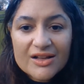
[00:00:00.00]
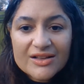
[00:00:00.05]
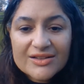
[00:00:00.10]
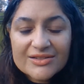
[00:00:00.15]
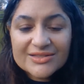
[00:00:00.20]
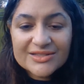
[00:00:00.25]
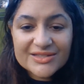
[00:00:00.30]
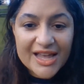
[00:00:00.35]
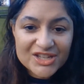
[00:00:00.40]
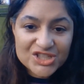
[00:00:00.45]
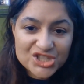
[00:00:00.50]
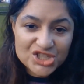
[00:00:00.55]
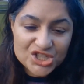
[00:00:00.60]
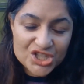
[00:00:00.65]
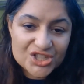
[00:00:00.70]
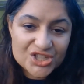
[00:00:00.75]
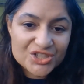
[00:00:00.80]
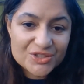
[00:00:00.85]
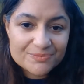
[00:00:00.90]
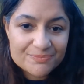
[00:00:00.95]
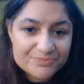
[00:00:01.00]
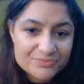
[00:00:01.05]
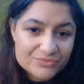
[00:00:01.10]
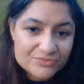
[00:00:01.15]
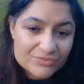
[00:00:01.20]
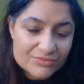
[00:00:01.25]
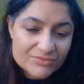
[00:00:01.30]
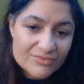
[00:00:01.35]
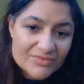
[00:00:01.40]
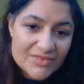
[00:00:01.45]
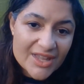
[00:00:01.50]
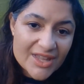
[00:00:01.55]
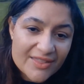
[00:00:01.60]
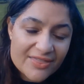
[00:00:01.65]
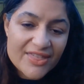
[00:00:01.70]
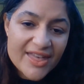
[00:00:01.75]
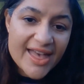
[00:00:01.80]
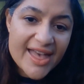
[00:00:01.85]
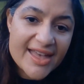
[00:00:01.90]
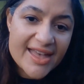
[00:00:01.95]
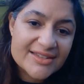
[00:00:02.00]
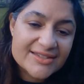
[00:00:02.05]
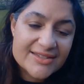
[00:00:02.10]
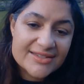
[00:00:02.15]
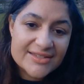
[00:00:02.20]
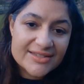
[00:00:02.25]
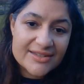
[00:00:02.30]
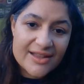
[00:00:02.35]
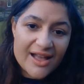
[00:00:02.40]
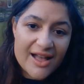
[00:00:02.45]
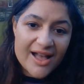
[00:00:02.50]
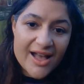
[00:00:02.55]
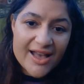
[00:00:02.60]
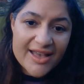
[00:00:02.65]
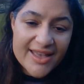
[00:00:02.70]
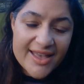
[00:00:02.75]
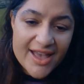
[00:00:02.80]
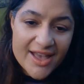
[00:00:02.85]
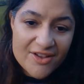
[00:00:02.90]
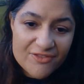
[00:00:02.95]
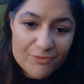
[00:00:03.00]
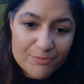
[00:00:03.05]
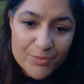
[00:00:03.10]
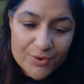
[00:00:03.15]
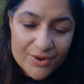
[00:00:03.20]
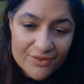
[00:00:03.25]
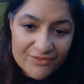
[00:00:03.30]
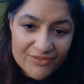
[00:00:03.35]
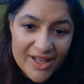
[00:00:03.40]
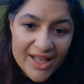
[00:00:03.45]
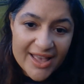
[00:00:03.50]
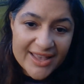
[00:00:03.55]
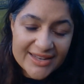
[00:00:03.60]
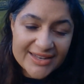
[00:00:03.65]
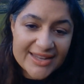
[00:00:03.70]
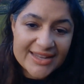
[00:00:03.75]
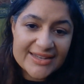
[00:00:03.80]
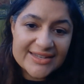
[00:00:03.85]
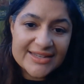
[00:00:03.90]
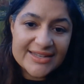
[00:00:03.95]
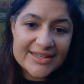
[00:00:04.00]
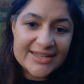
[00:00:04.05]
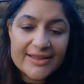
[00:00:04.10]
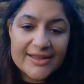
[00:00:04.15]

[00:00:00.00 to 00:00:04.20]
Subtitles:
session that I have provided